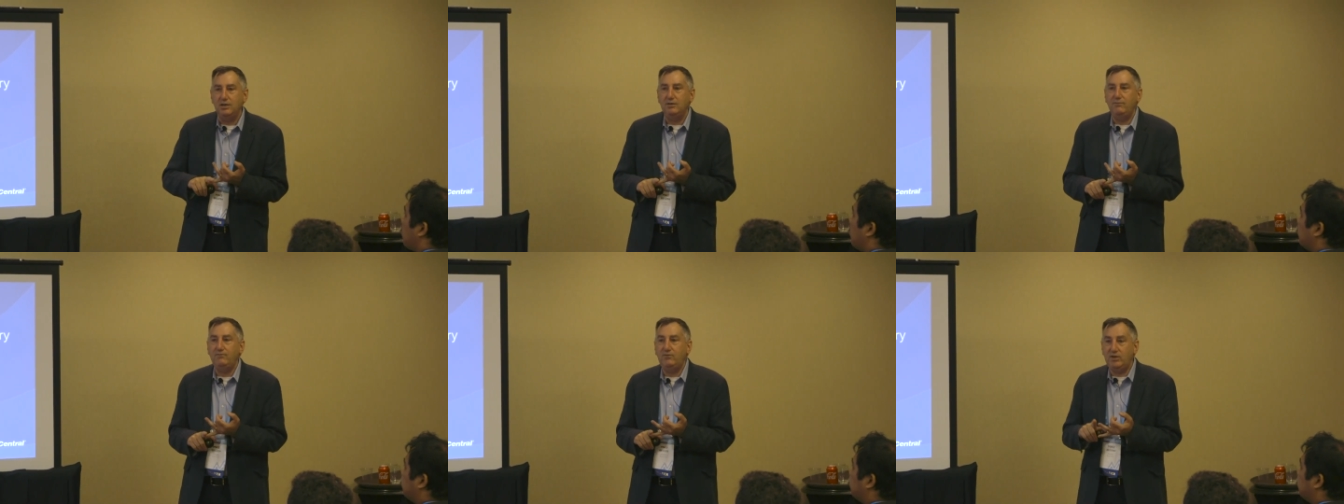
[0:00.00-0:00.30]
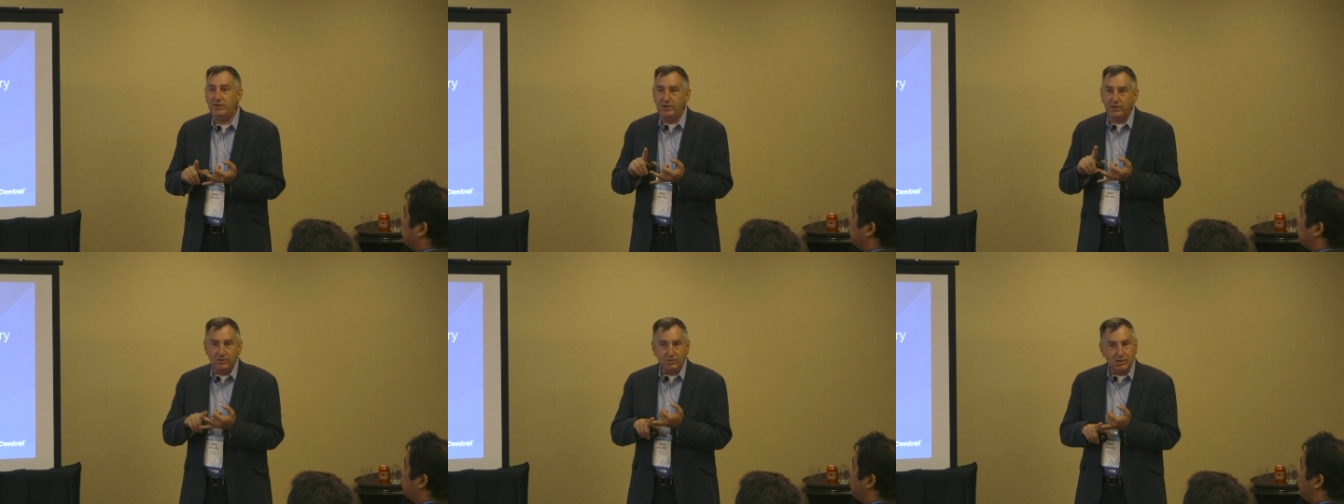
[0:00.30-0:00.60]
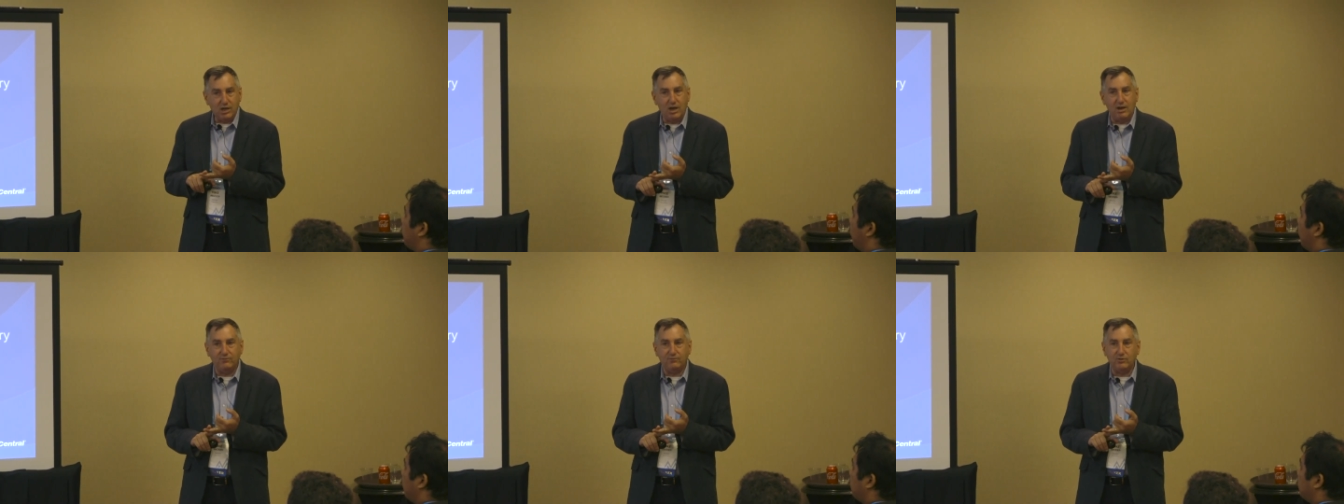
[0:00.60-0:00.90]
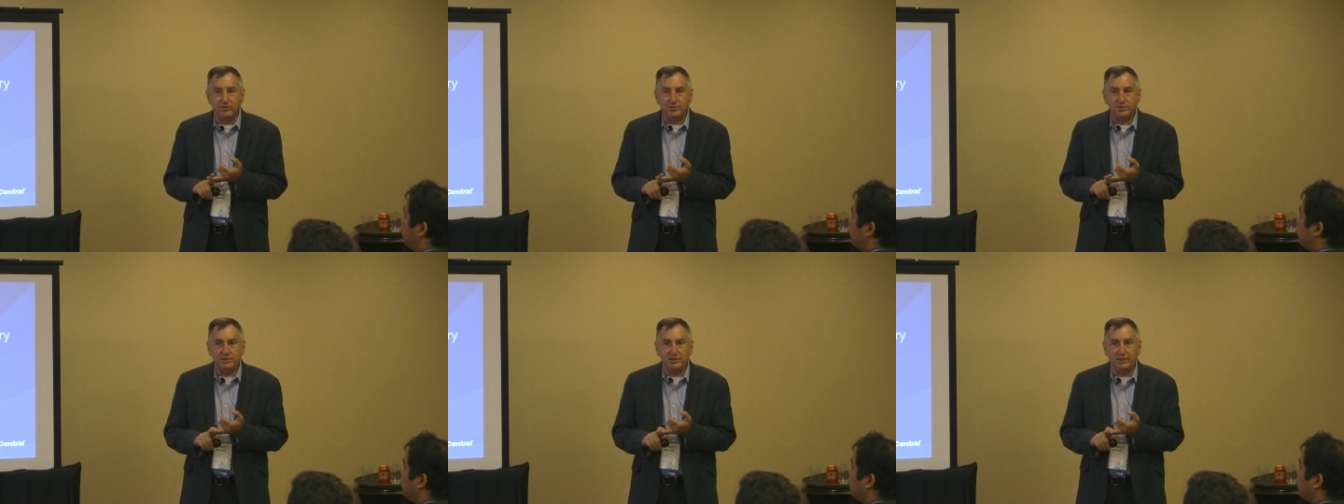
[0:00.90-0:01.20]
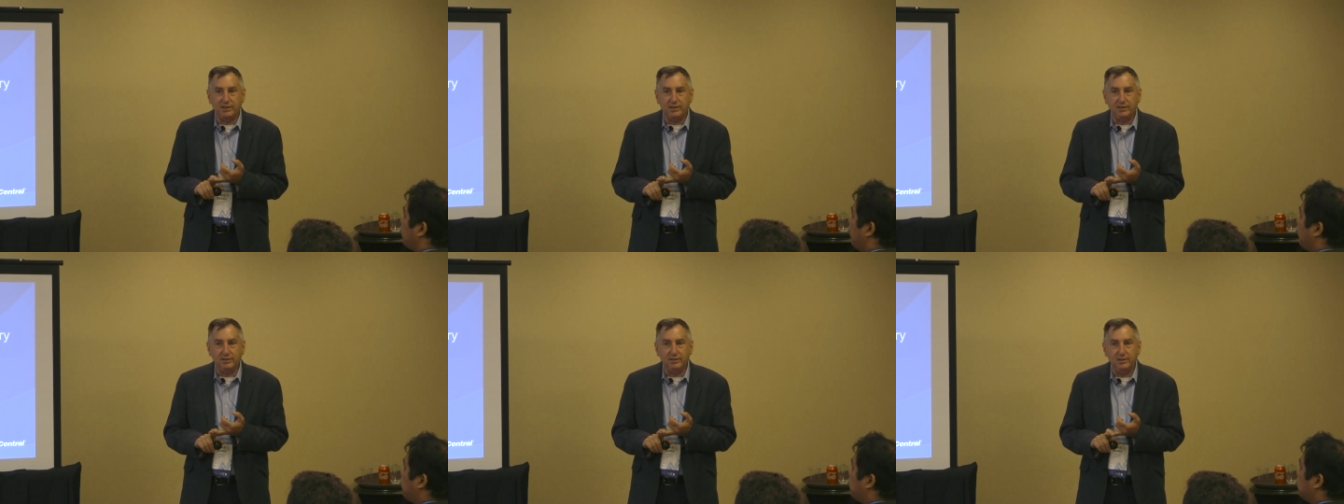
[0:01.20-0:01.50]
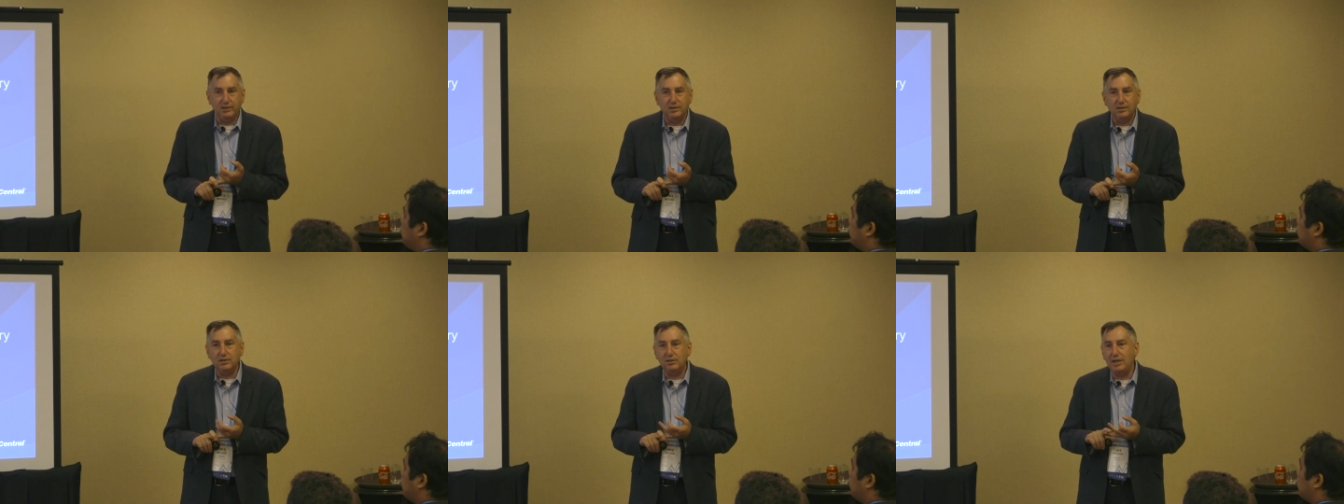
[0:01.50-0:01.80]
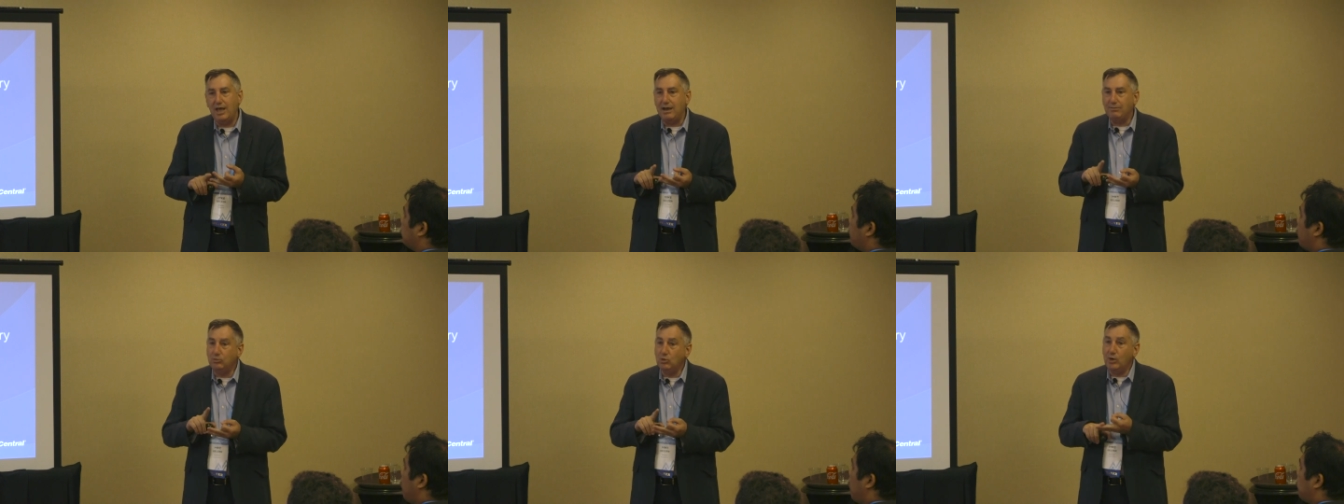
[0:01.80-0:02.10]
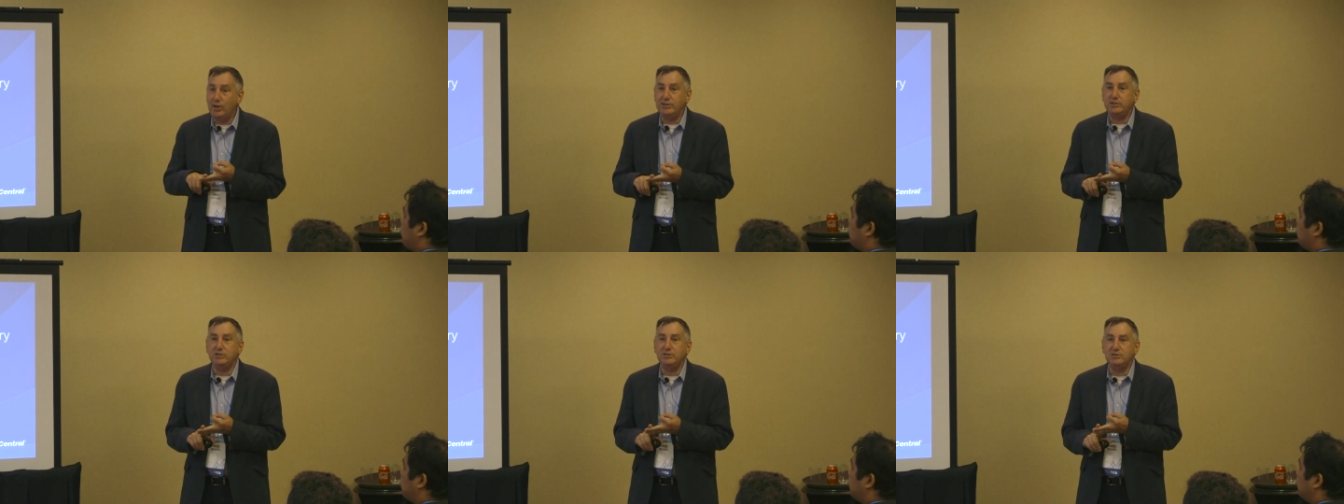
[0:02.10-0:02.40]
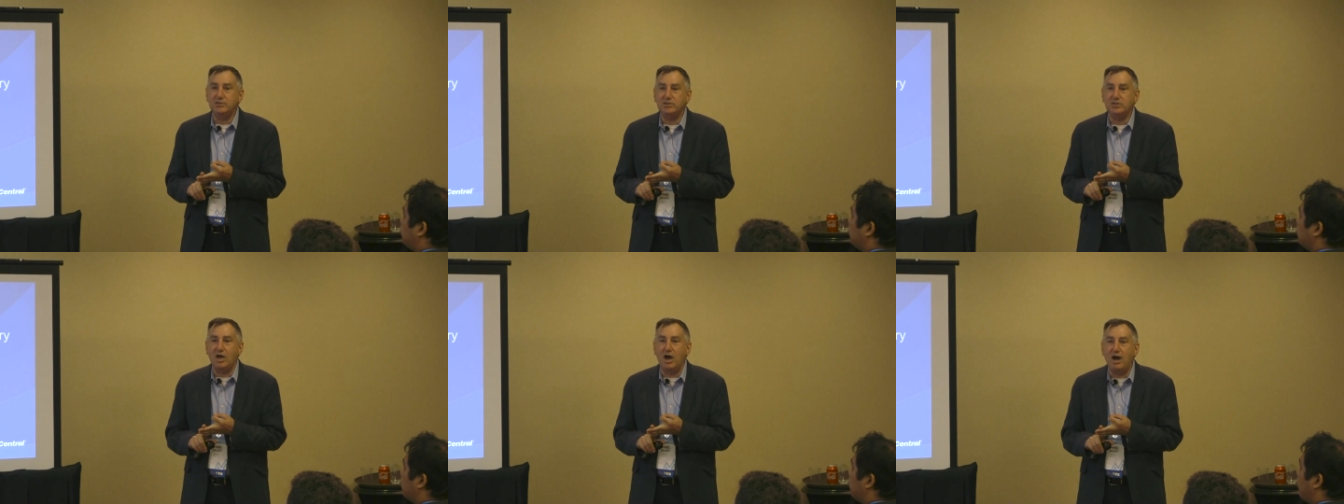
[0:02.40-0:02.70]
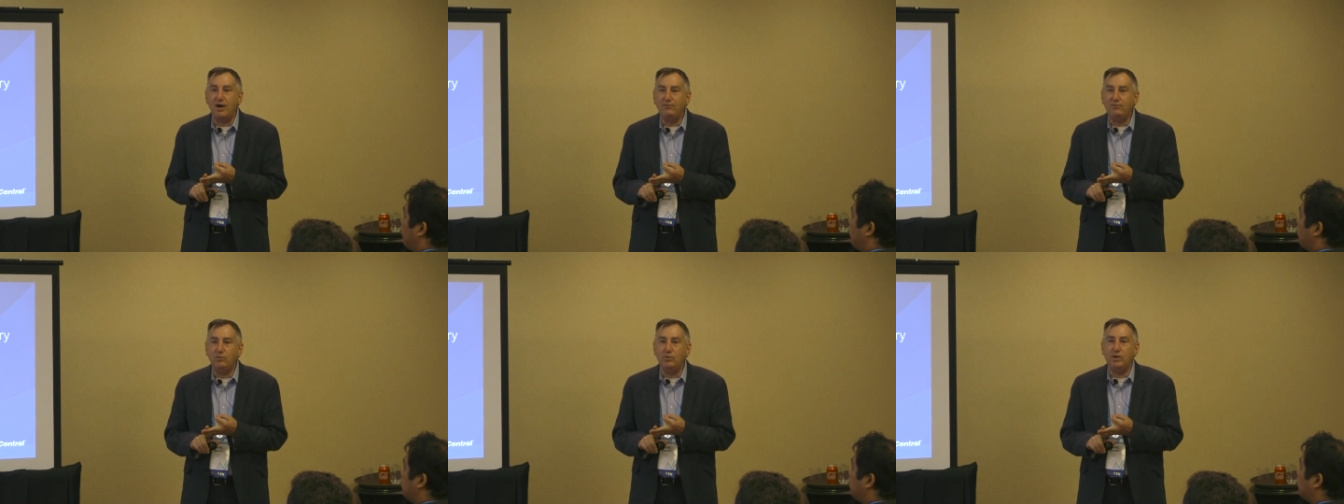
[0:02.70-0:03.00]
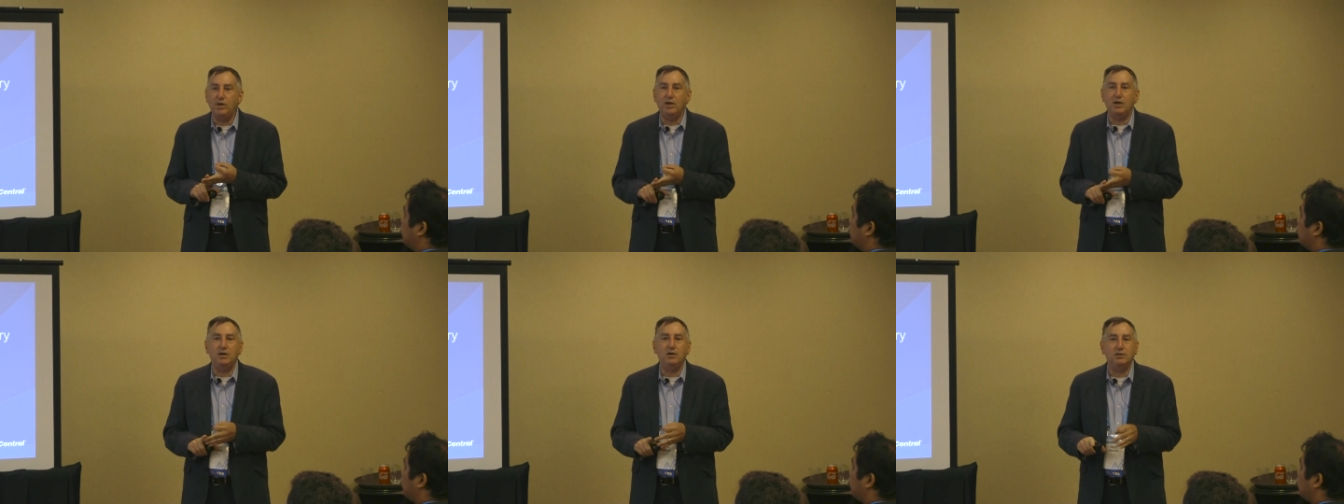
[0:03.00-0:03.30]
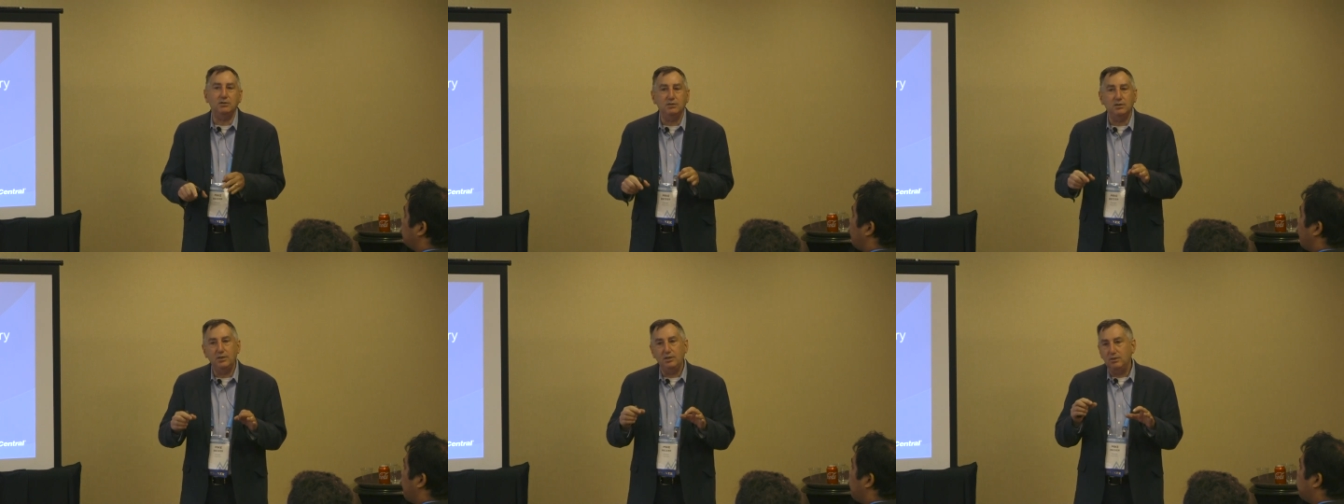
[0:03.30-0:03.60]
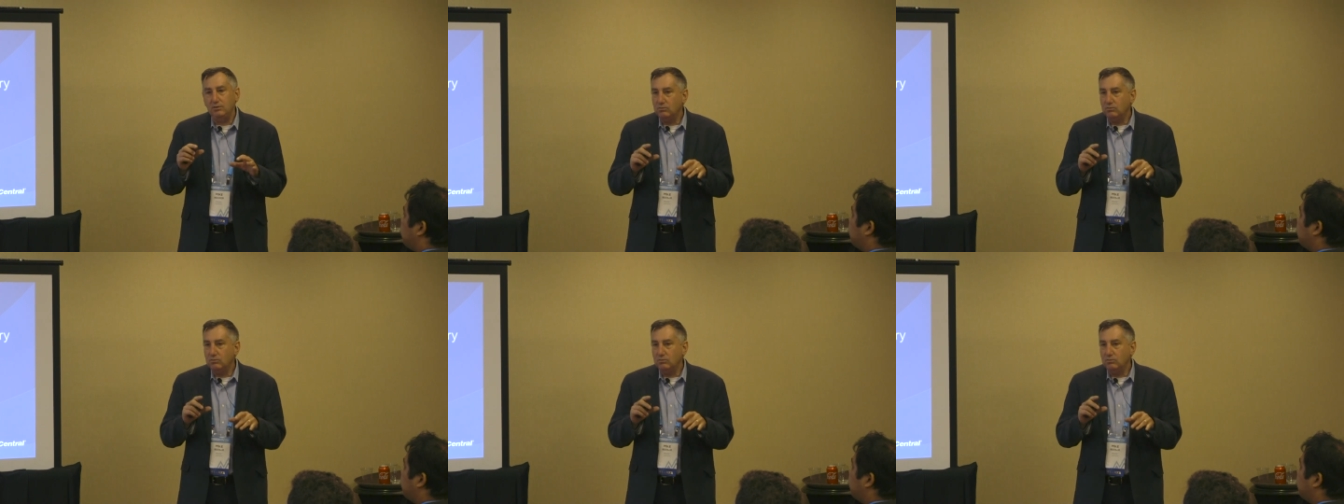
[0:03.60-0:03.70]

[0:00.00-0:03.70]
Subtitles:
video conferencing, collaboration software